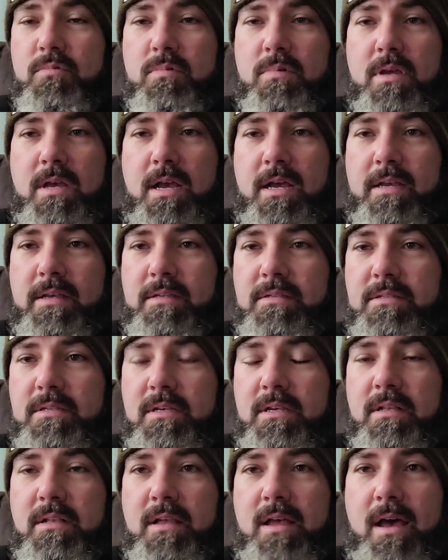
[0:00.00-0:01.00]
I could see
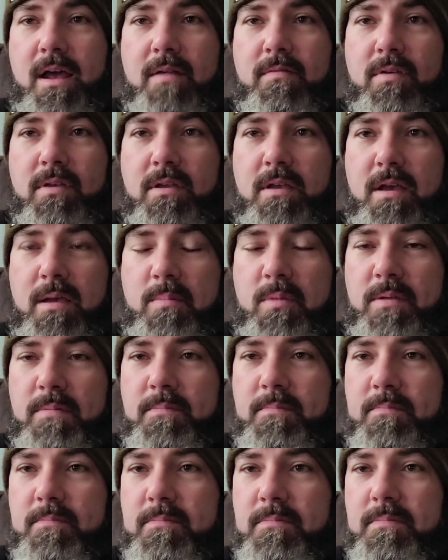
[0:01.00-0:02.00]
a lot of it coming.
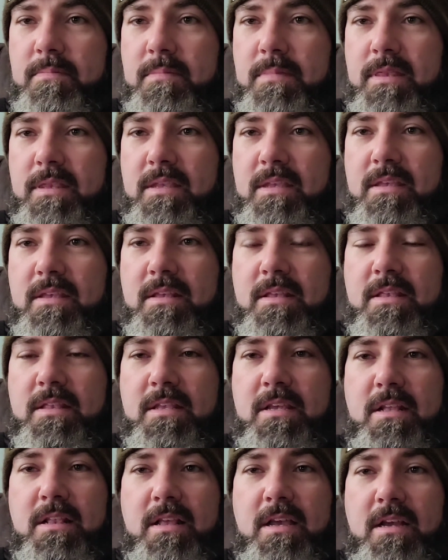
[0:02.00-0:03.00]

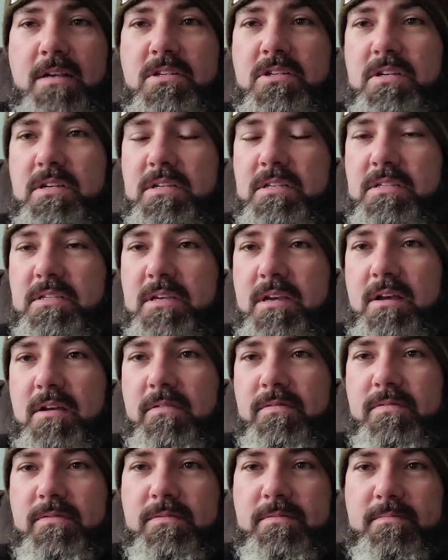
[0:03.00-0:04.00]
The election
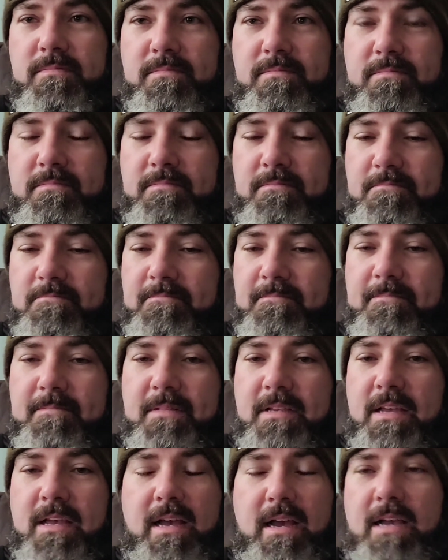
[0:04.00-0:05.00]
itself,
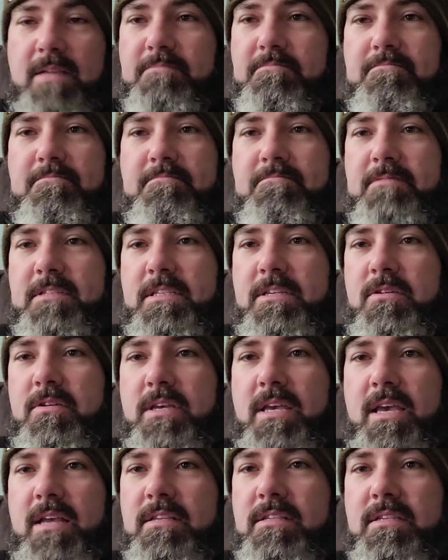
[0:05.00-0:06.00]
I still
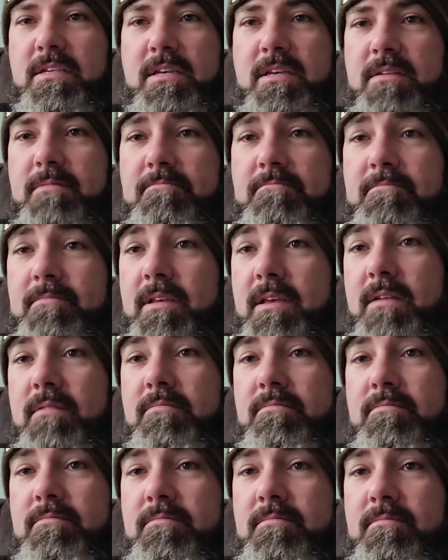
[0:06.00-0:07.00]
can't see it.
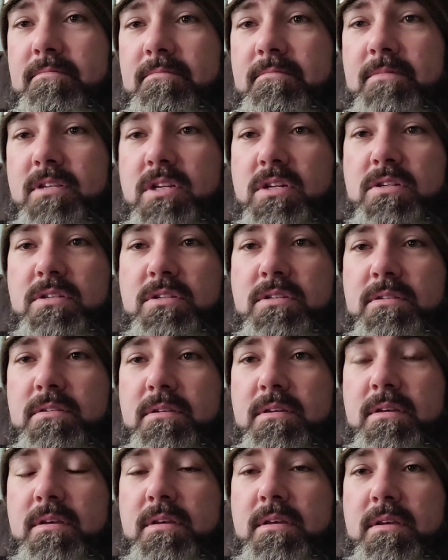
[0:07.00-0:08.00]
And there's
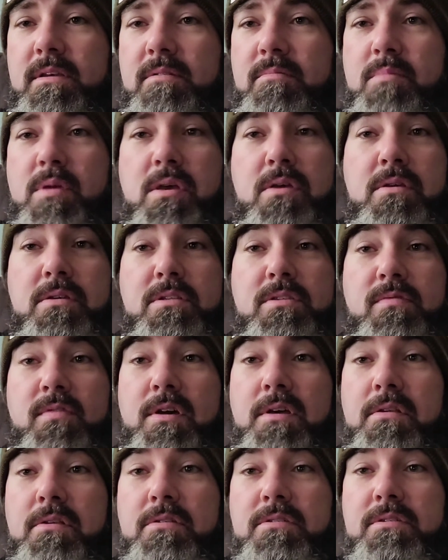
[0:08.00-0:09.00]
millions of
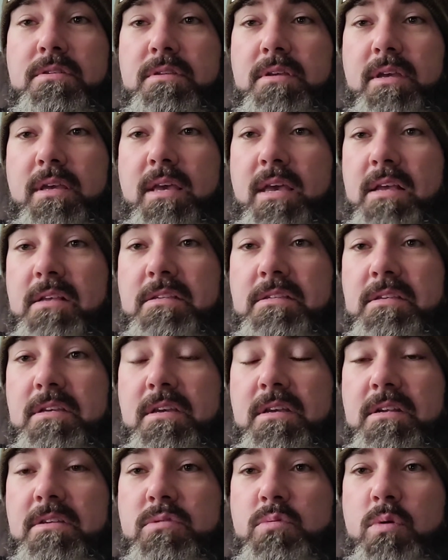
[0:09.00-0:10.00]
others that can't see
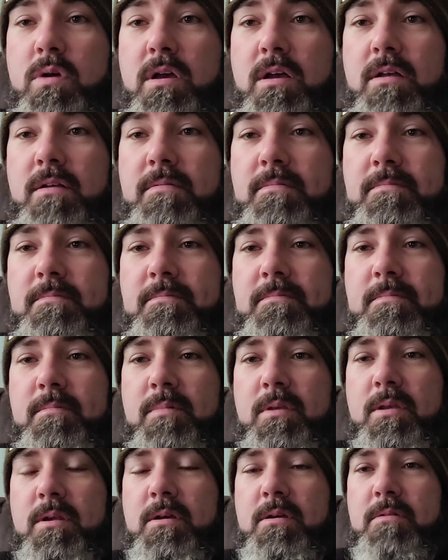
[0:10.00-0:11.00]
it as well,
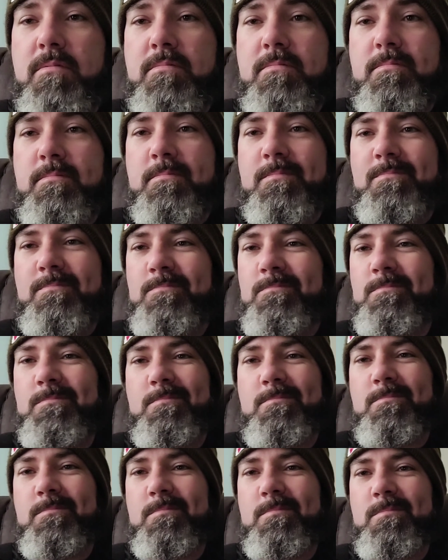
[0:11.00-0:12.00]
you know.
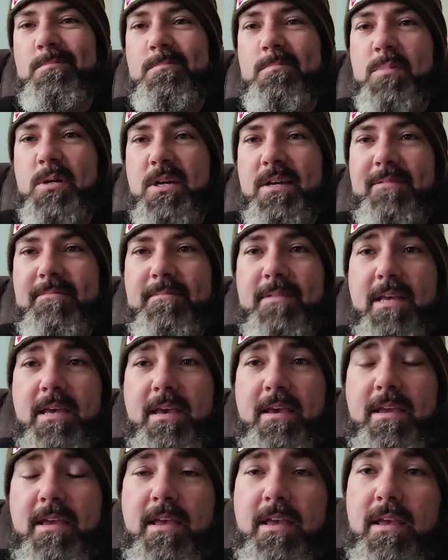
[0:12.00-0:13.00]
But
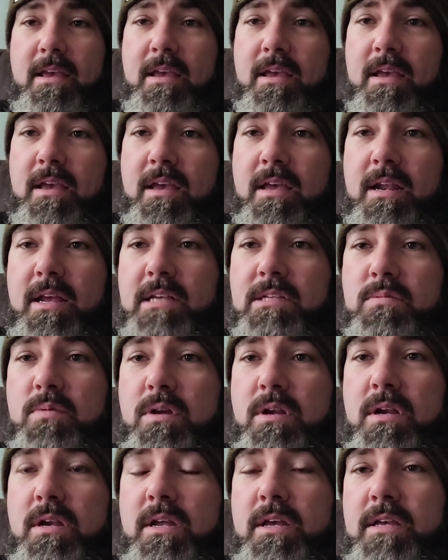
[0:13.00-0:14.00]
hey, it is what
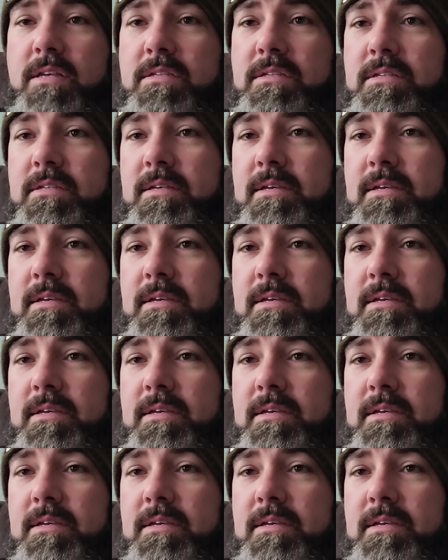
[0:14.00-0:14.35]
it is.